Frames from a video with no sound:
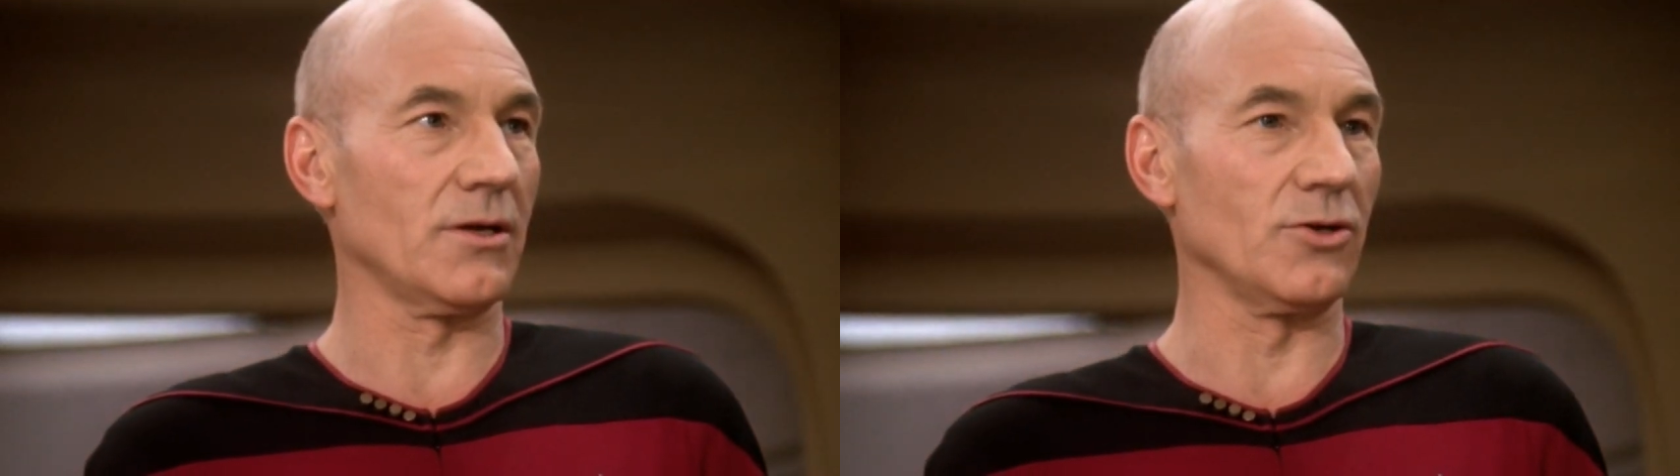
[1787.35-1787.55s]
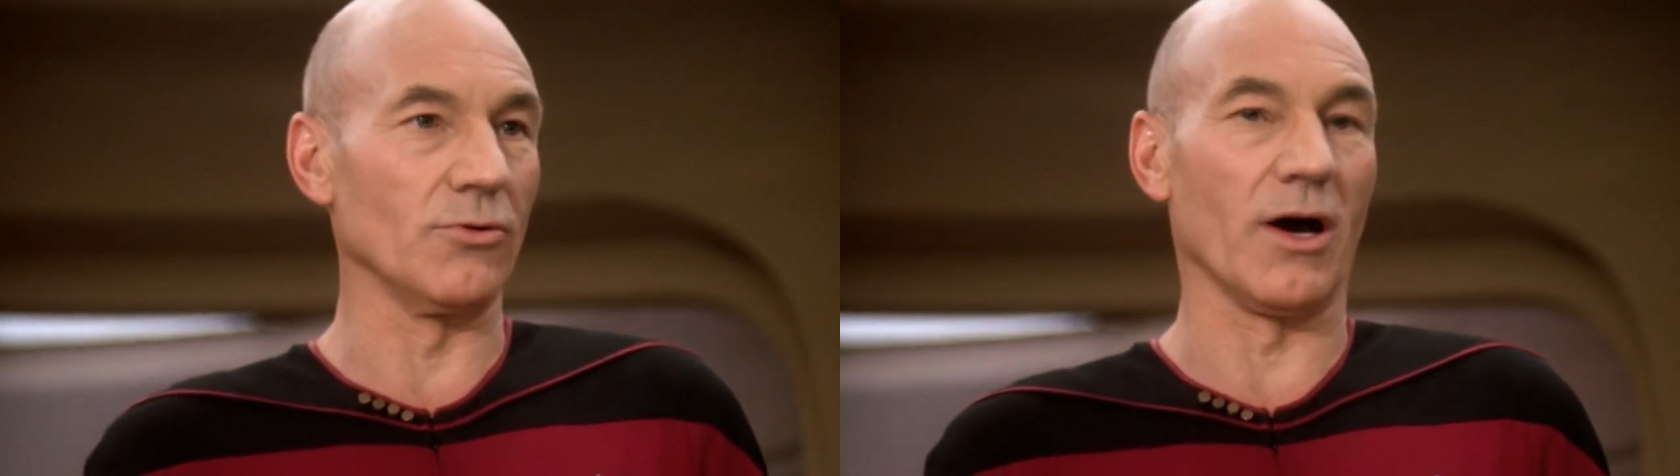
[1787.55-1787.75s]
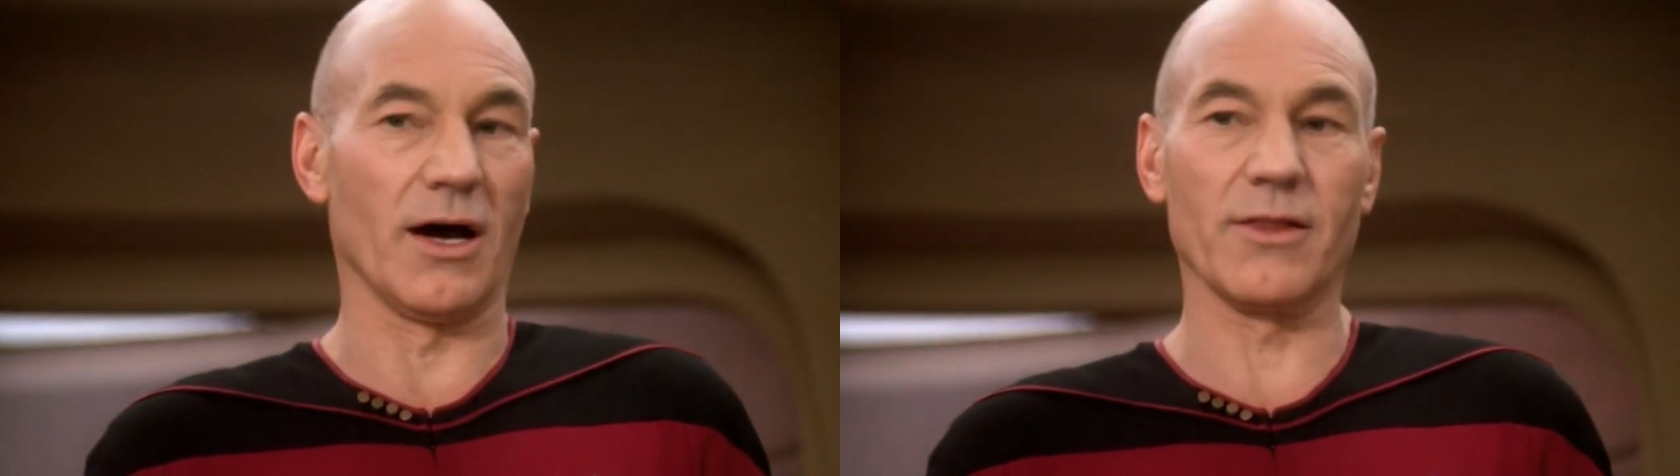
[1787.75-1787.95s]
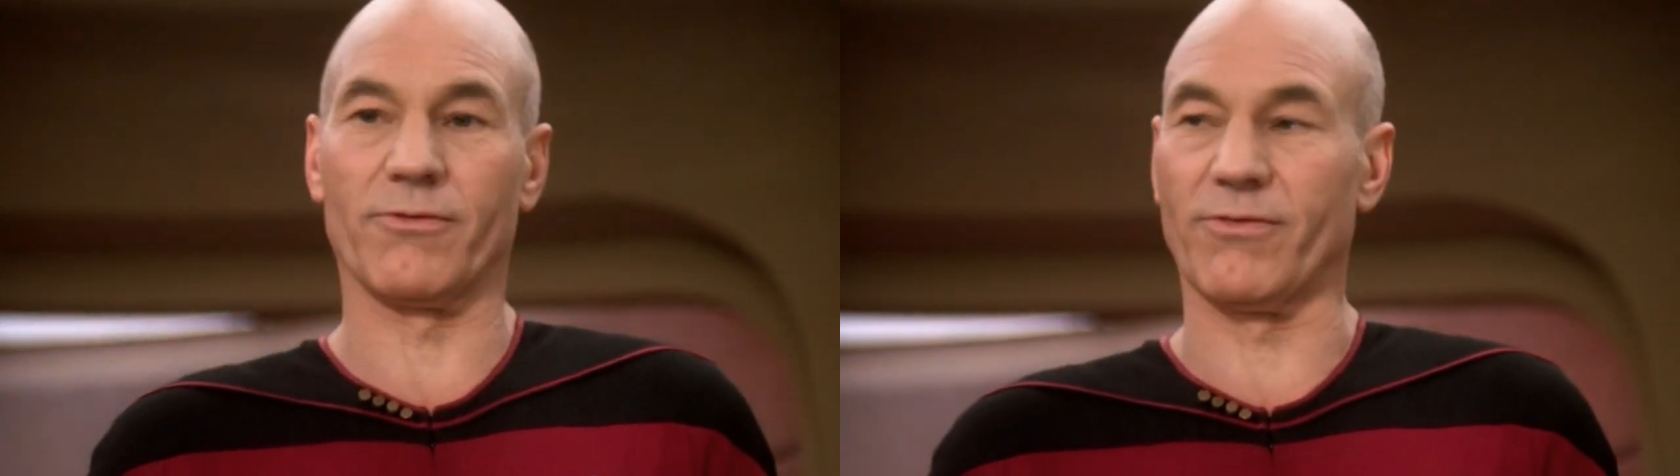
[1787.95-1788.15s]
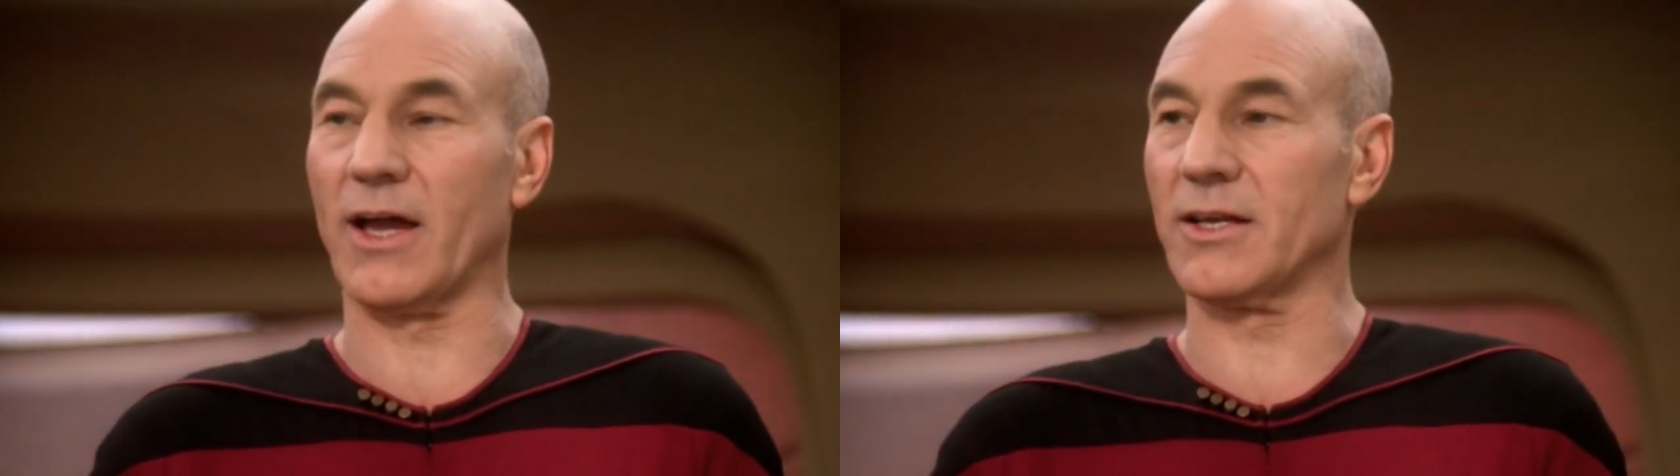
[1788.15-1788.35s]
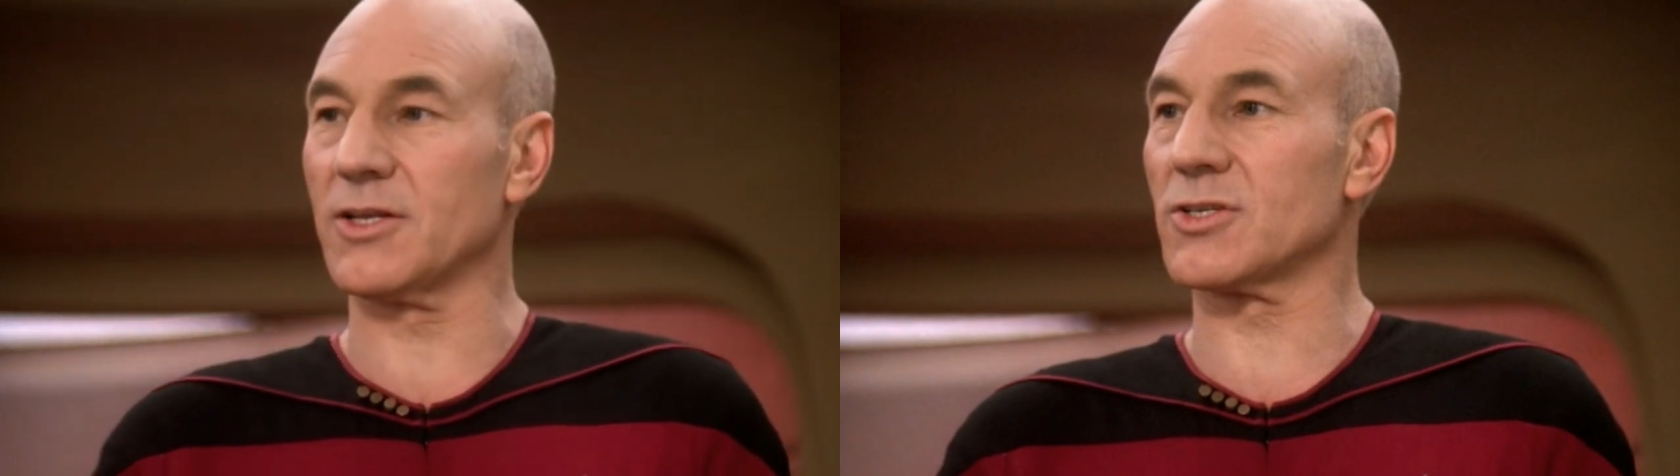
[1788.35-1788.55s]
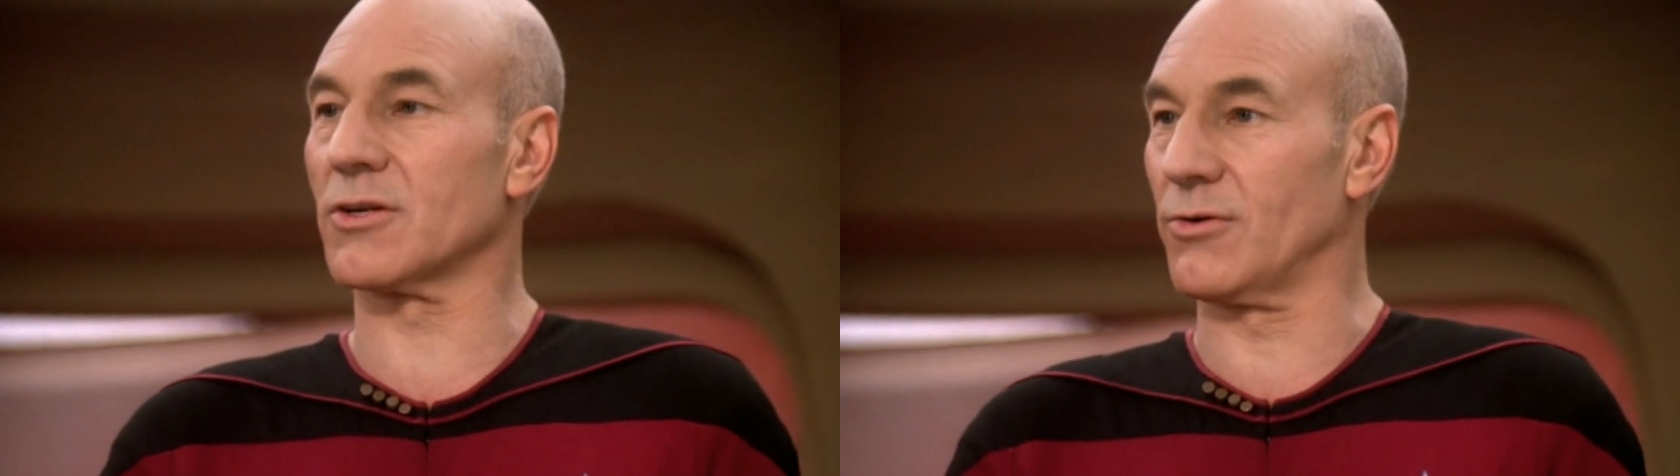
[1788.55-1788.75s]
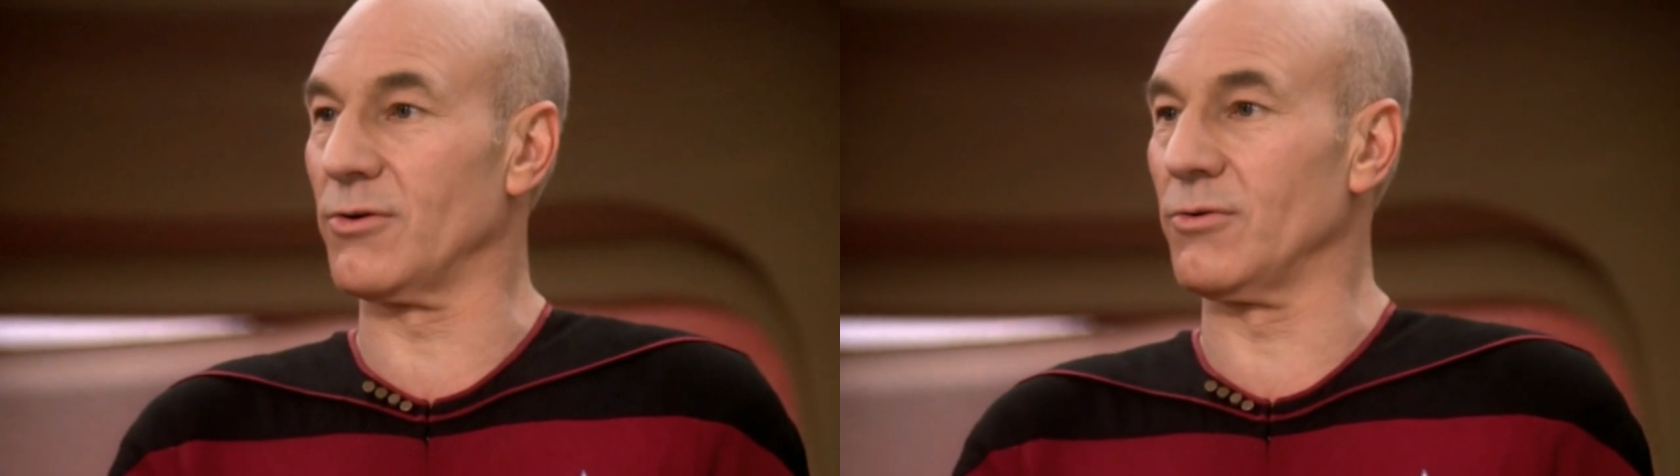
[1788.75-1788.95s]
you are the finest
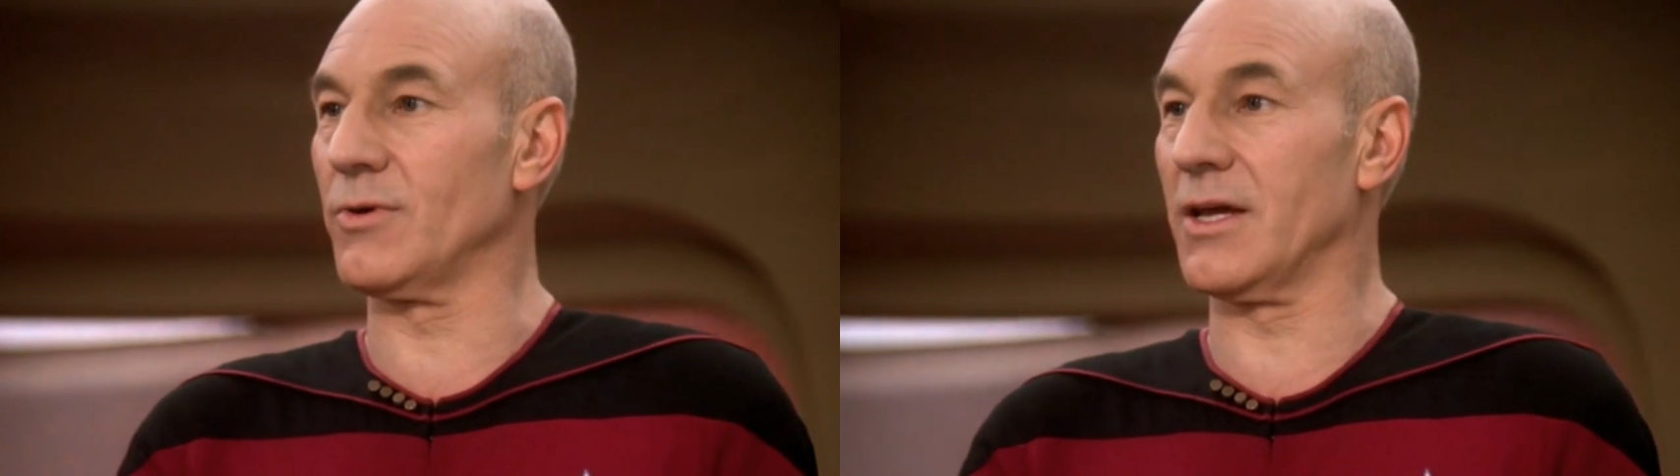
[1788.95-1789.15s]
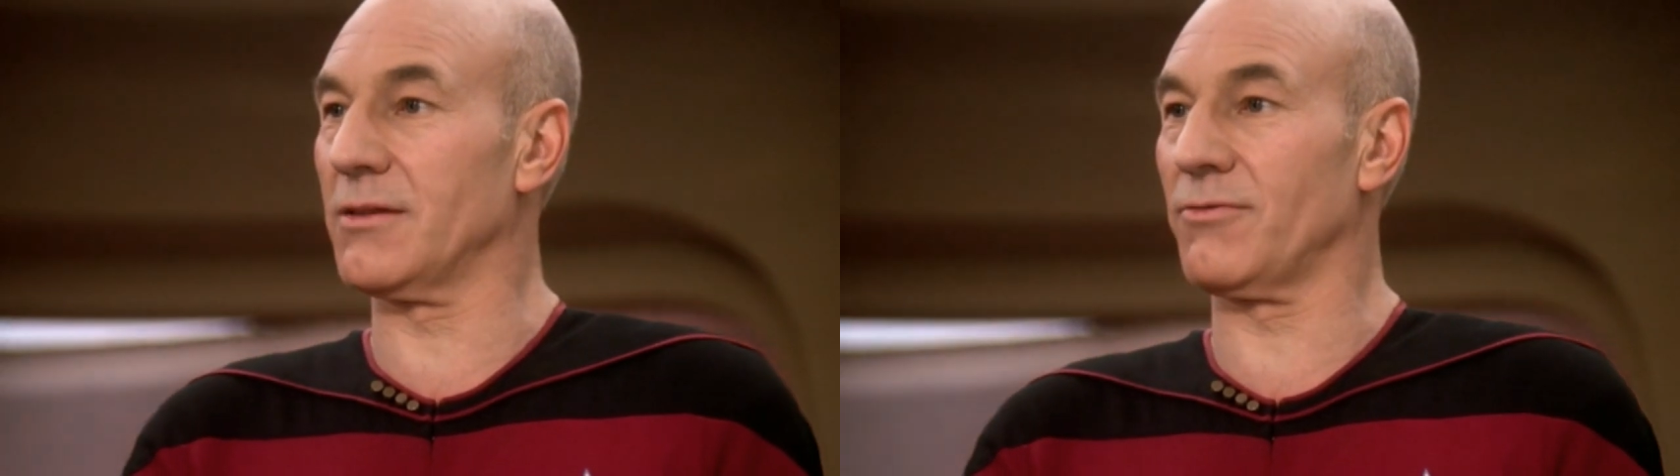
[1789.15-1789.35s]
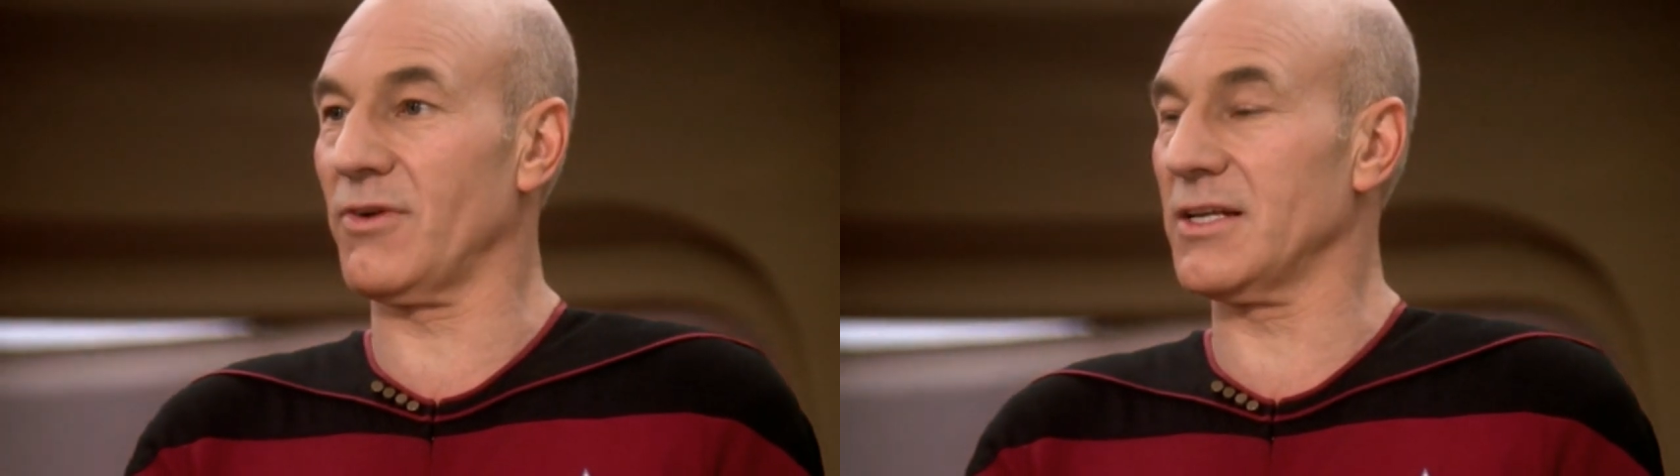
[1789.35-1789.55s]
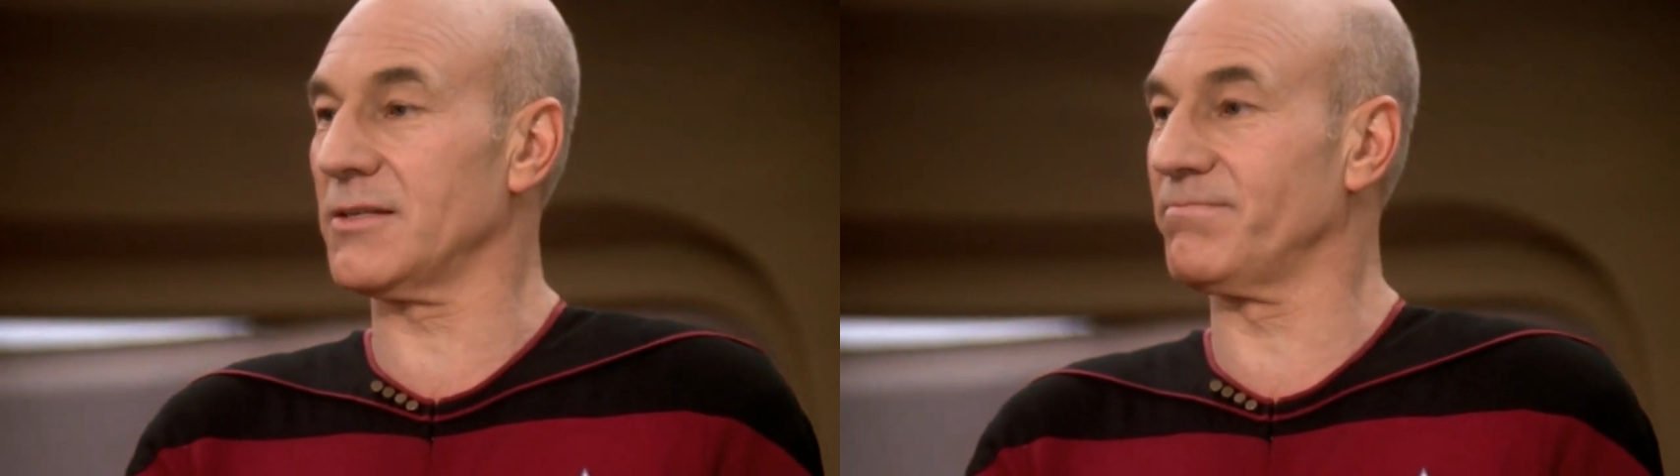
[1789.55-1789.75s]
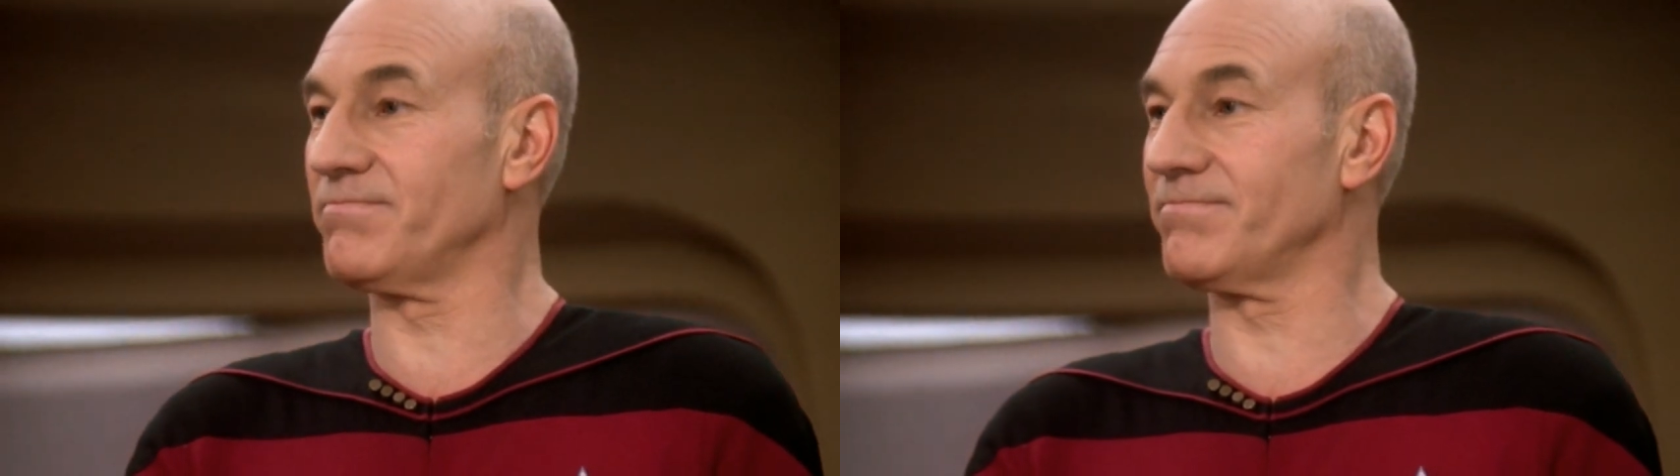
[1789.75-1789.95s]
crew in the fleet.